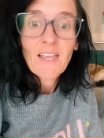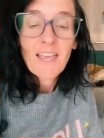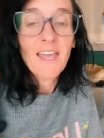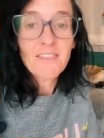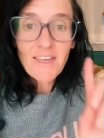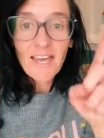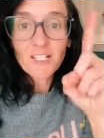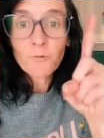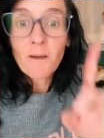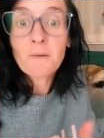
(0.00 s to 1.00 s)
And that
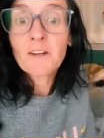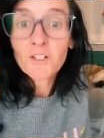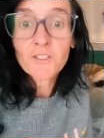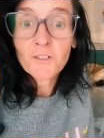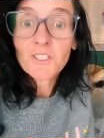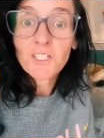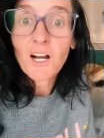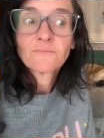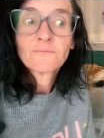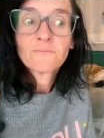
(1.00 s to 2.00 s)
is why men are so
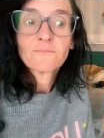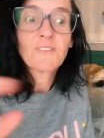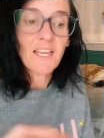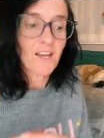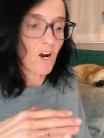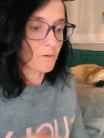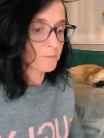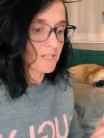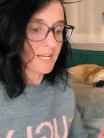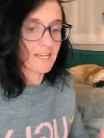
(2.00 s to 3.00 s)
stuck. They are
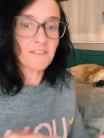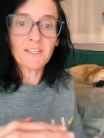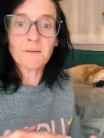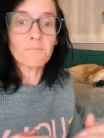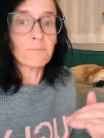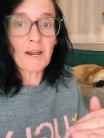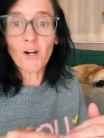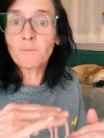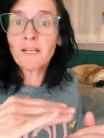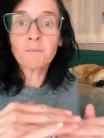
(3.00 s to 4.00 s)
playing the
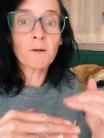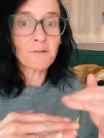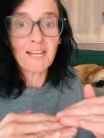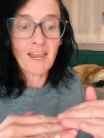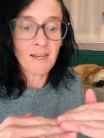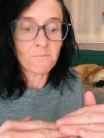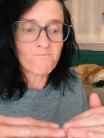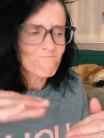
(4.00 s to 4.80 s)
bare minimum game.